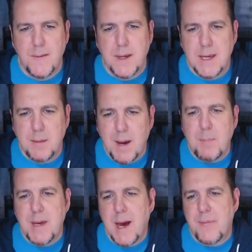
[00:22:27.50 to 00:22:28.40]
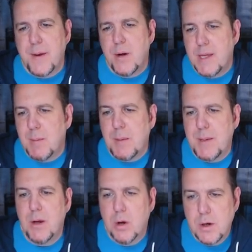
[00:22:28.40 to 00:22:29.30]
He might be out there and he might
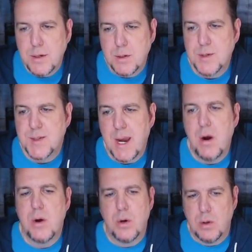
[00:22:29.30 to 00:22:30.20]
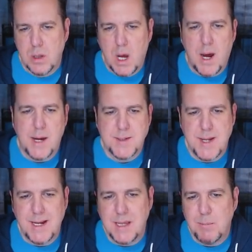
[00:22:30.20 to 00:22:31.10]
be hurt or scared or
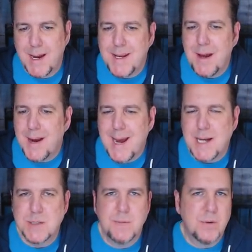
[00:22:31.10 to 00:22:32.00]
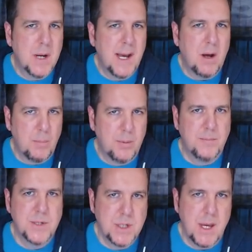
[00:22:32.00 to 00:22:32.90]
lost, and he might not ask for help,
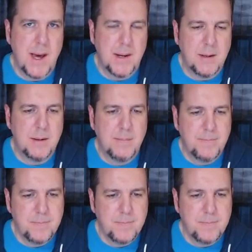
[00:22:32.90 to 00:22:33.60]
she added.